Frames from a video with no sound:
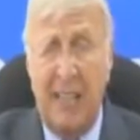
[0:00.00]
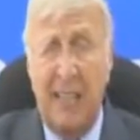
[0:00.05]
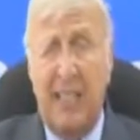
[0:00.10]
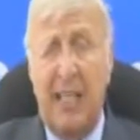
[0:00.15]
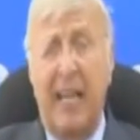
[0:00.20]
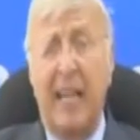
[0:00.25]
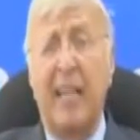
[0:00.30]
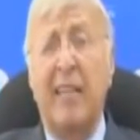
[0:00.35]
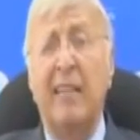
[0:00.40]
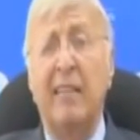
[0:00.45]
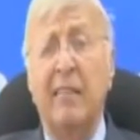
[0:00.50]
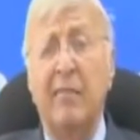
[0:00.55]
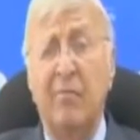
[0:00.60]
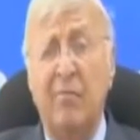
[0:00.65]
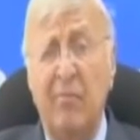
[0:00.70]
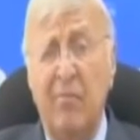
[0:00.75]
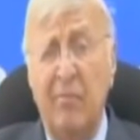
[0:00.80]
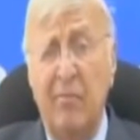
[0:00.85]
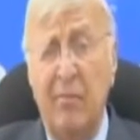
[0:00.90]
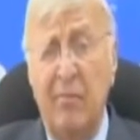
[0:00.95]
Dante
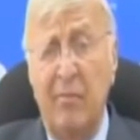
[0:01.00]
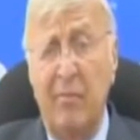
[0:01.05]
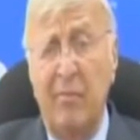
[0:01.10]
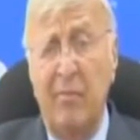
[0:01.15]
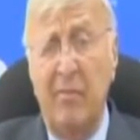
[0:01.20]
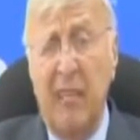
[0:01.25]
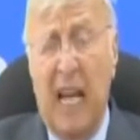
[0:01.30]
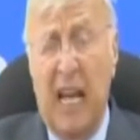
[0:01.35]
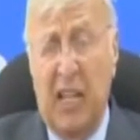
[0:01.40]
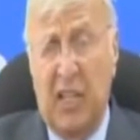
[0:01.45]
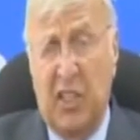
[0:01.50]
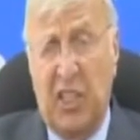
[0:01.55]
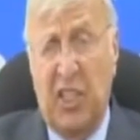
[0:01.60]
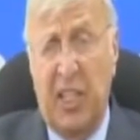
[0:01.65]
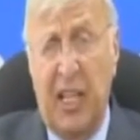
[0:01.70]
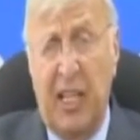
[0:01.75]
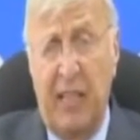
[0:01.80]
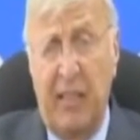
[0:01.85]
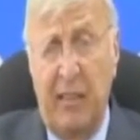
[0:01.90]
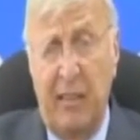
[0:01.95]
had
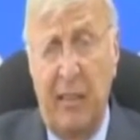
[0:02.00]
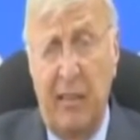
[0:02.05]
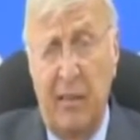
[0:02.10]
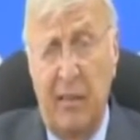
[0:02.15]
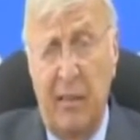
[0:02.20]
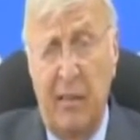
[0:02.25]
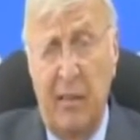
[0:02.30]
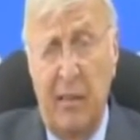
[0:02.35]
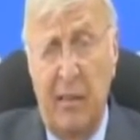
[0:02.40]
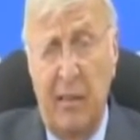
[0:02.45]
said,